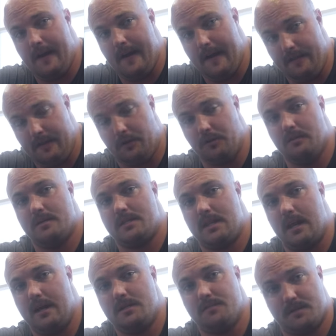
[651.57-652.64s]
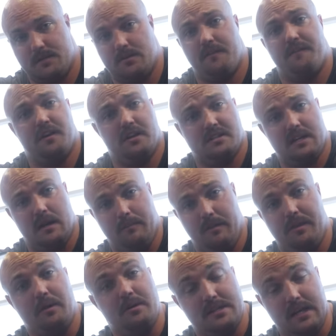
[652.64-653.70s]
in the group stage, which is the first time in
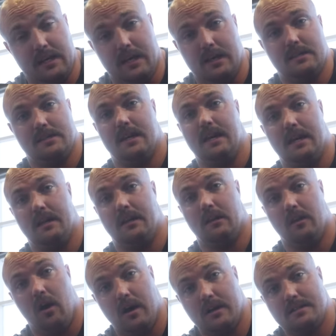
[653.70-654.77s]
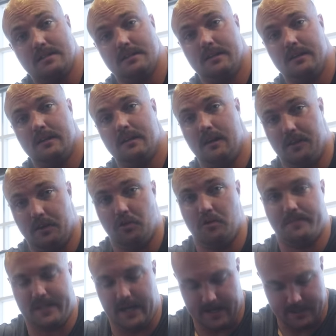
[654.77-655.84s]
13 years that he had lost in the
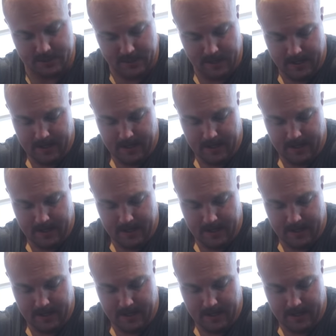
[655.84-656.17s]
group stage.